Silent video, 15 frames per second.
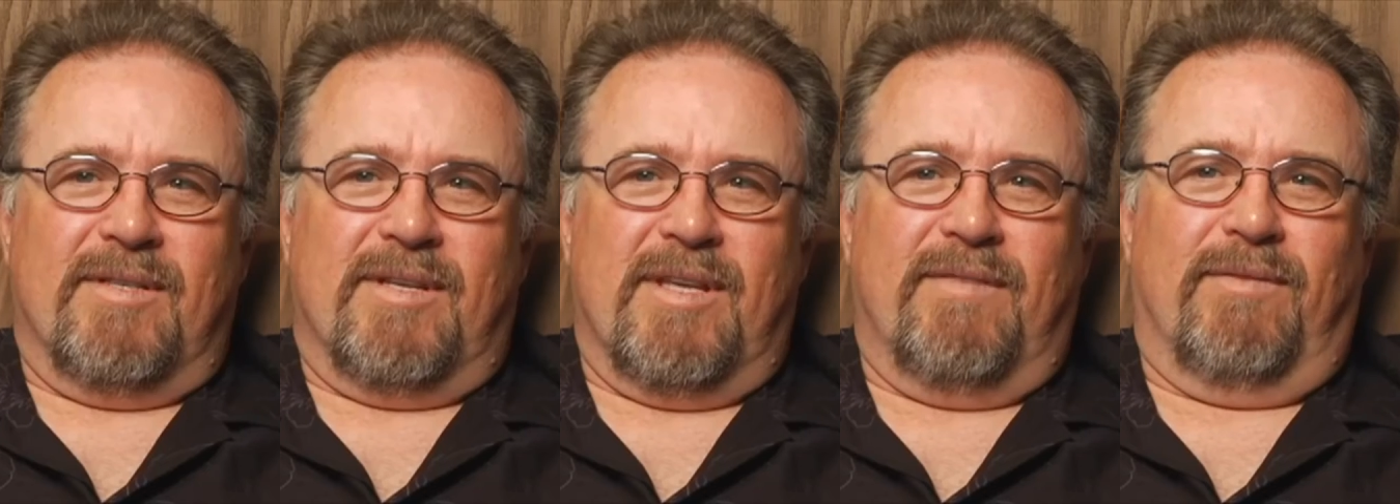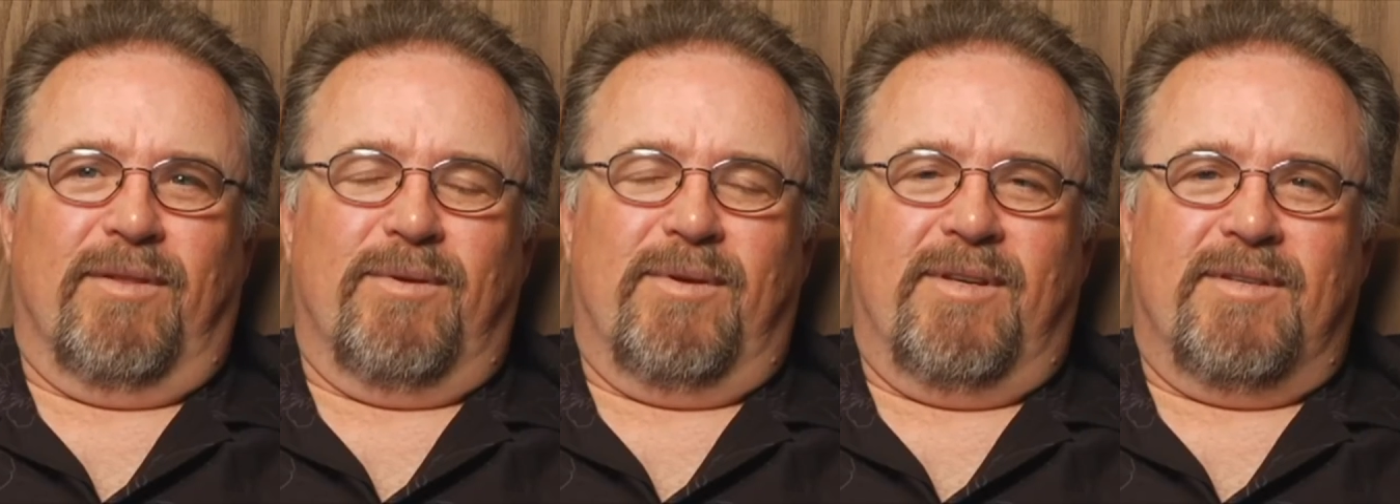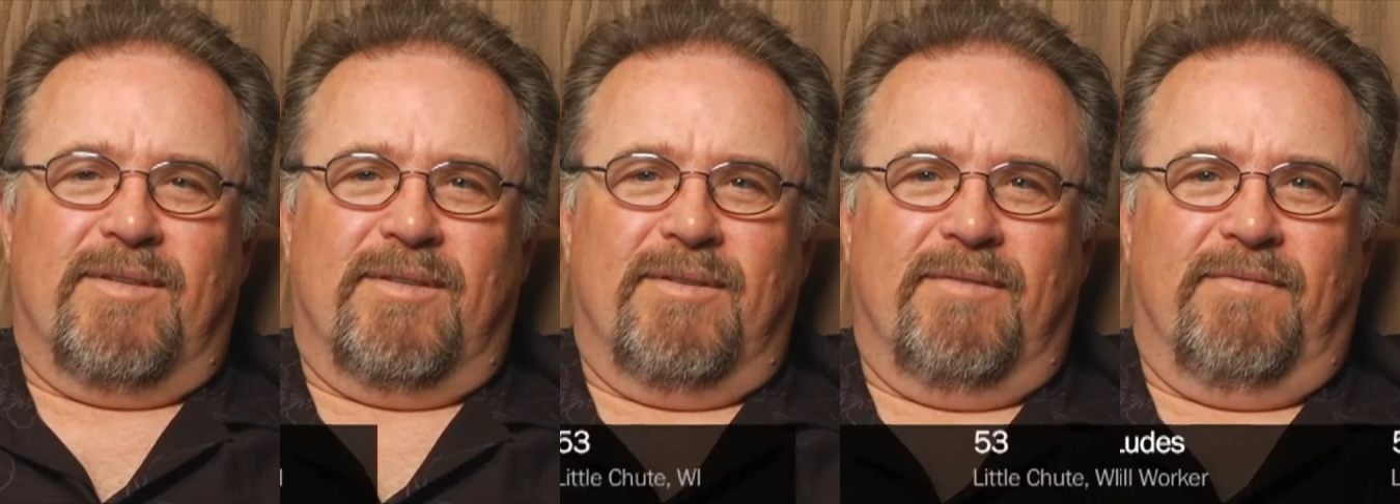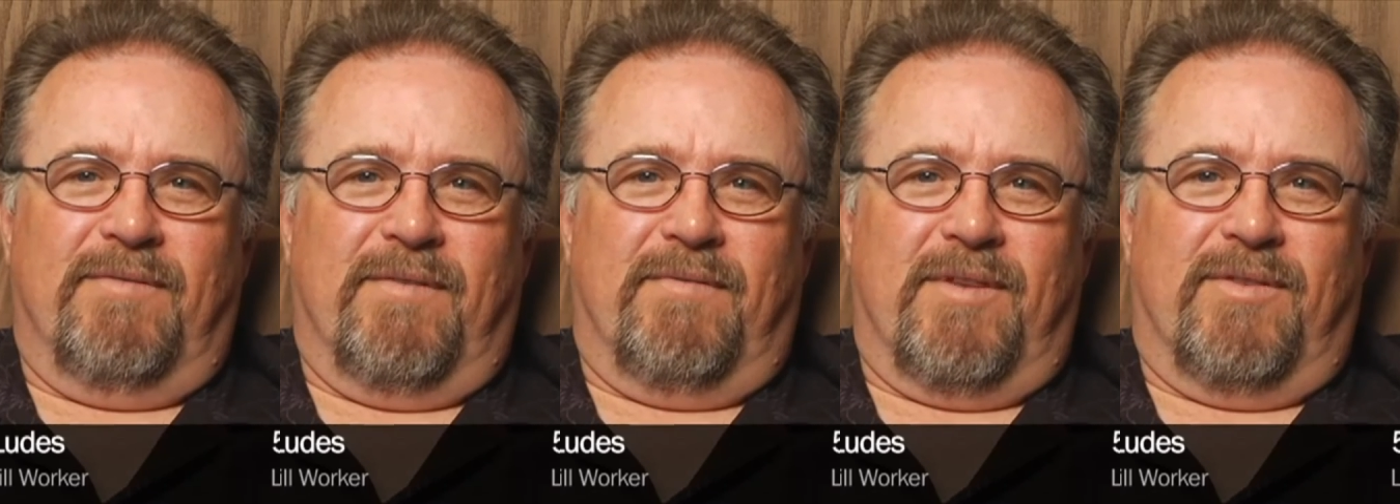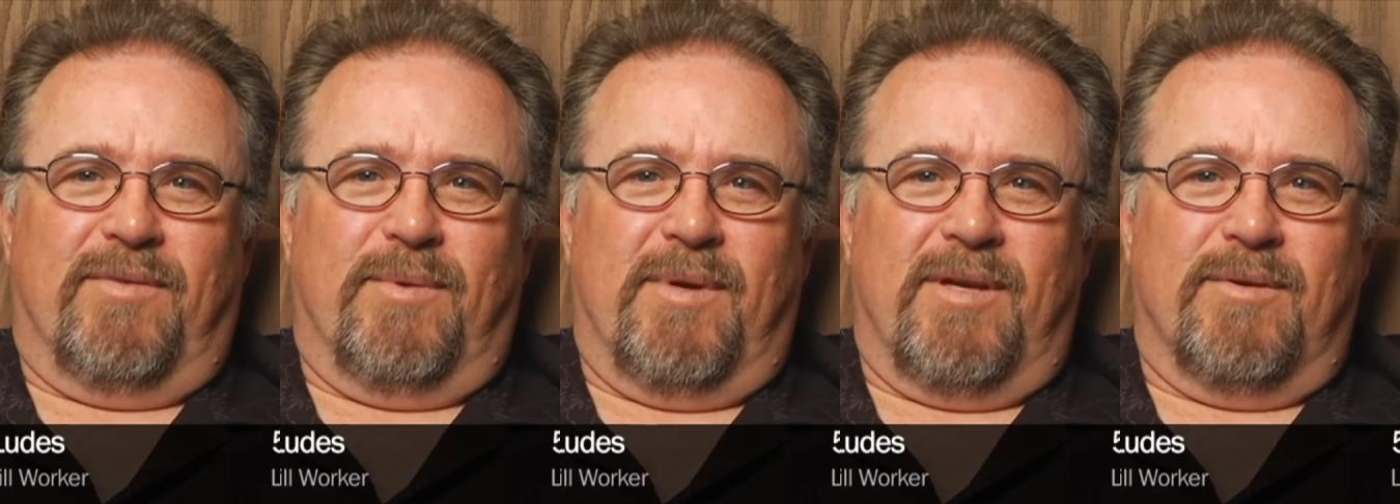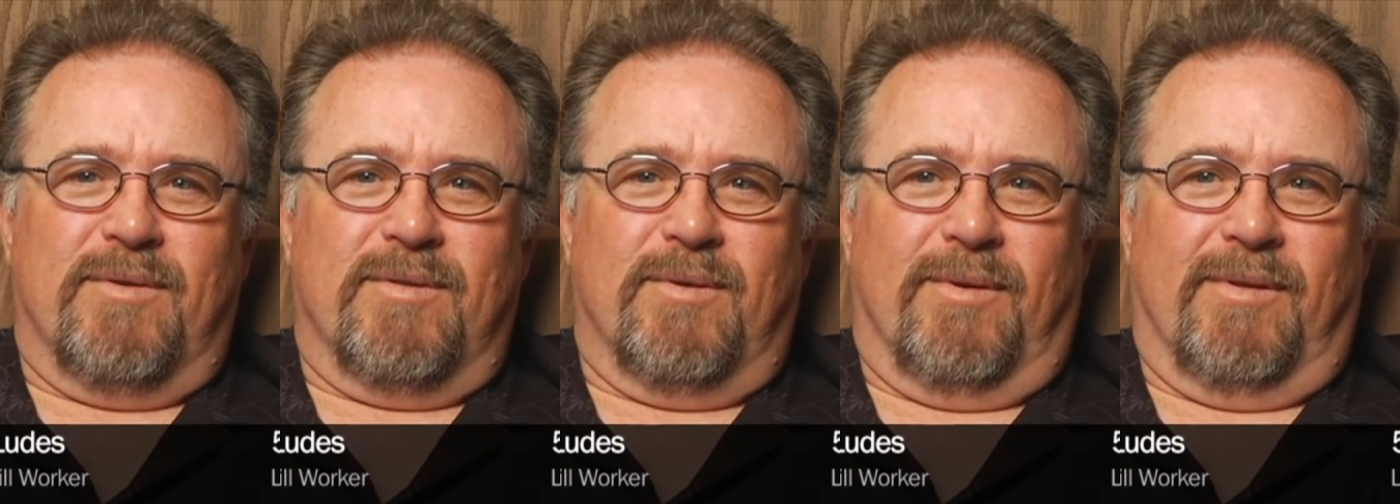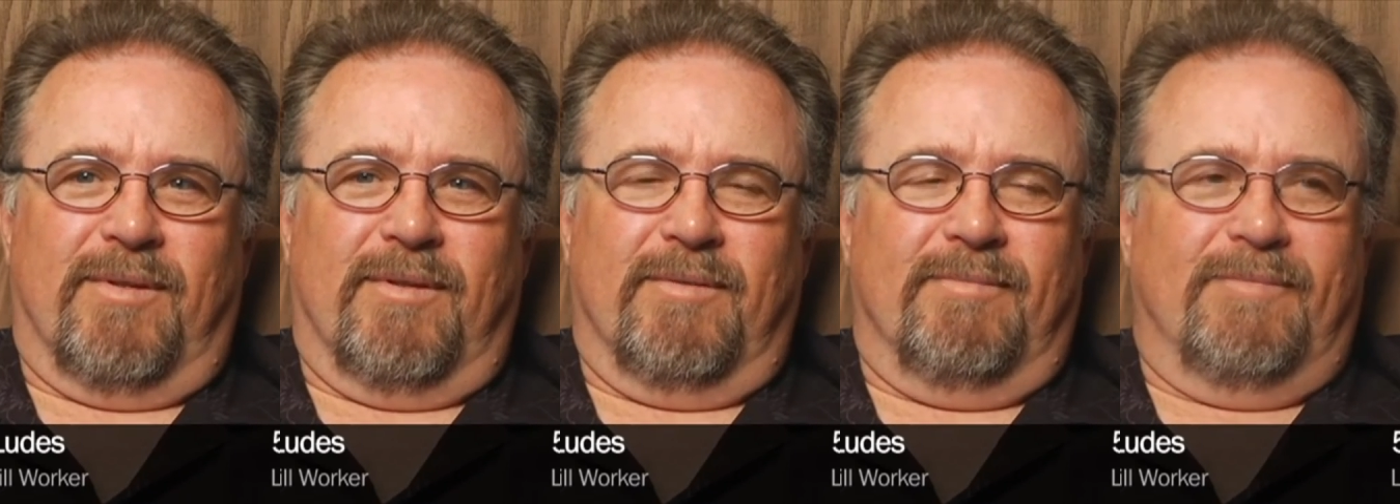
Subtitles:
Steve Ludes, 53 years old.